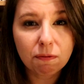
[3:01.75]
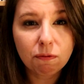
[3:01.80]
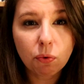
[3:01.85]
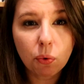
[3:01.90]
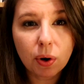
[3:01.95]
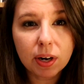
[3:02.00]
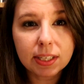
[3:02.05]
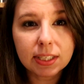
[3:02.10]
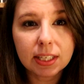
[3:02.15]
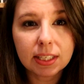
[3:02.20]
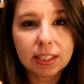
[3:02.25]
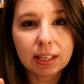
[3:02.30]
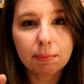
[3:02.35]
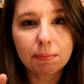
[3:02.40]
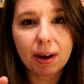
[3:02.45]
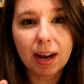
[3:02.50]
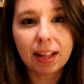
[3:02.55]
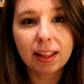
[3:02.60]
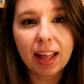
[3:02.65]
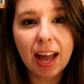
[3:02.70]
and voices
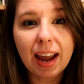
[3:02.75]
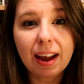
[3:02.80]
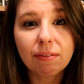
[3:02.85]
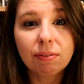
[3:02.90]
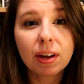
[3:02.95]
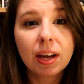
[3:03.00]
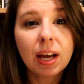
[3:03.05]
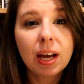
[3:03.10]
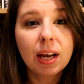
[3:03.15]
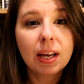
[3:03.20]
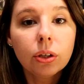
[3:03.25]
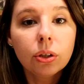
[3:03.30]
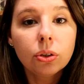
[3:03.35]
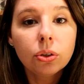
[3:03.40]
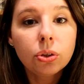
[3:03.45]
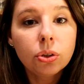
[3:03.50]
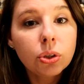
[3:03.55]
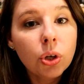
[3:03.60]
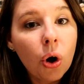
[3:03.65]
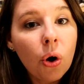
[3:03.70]
in my life.
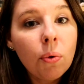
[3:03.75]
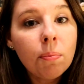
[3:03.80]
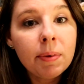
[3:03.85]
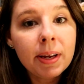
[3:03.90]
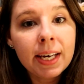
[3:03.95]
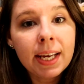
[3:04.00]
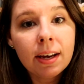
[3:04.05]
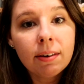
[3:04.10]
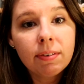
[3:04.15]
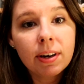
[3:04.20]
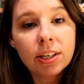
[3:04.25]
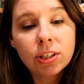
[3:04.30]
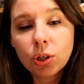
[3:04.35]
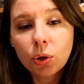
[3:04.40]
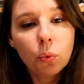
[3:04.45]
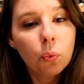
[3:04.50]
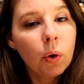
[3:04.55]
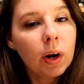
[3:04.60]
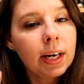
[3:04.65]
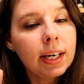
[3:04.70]
So many of us
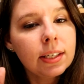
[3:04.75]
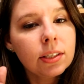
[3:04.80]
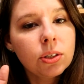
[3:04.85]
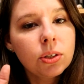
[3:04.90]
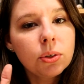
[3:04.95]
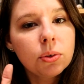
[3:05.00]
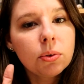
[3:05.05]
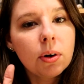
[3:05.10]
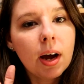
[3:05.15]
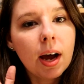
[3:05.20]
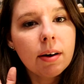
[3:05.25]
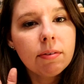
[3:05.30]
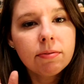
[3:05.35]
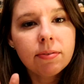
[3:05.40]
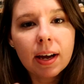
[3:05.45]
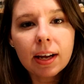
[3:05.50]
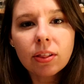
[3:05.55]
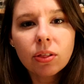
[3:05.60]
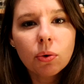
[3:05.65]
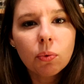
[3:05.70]
are wanting to
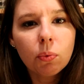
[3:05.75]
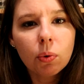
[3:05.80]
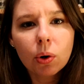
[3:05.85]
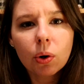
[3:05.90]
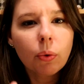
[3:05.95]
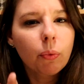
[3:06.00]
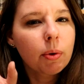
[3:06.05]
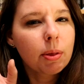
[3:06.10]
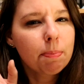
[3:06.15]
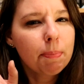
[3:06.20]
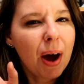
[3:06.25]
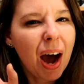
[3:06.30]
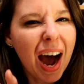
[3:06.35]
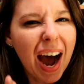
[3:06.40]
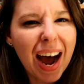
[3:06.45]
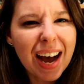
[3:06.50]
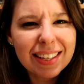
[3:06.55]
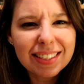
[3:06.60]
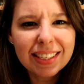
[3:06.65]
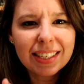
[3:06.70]
affect the world with
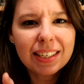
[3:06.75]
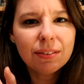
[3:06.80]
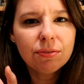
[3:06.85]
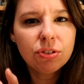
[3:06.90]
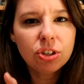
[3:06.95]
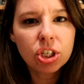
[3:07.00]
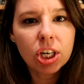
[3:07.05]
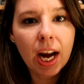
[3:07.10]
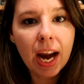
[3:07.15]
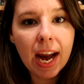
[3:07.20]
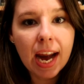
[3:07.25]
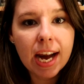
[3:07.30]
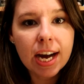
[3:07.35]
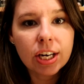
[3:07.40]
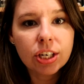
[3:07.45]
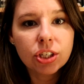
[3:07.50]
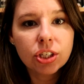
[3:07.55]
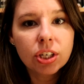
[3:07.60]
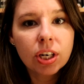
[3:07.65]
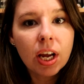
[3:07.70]
positive
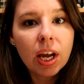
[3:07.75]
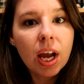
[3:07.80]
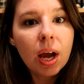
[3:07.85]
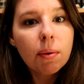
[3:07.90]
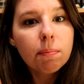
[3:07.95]
change,